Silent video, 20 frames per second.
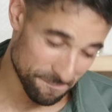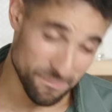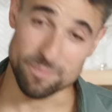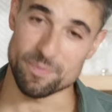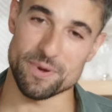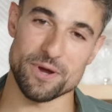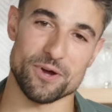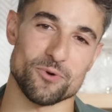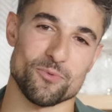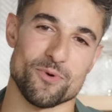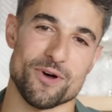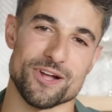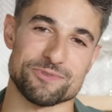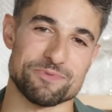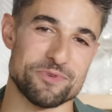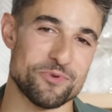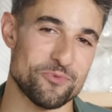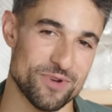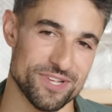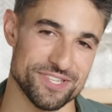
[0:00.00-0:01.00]
Prepare to
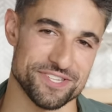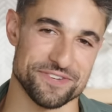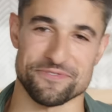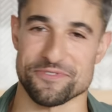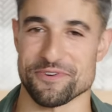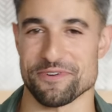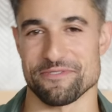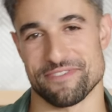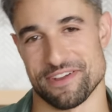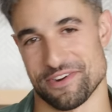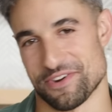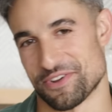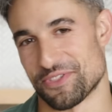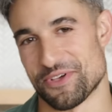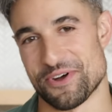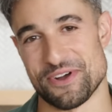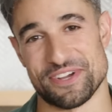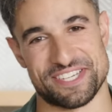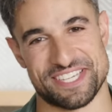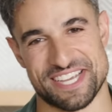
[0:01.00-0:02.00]
watch me whisk for a very
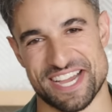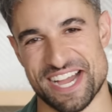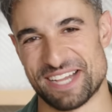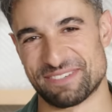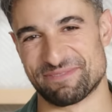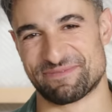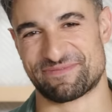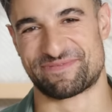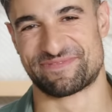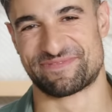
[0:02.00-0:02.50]
long time.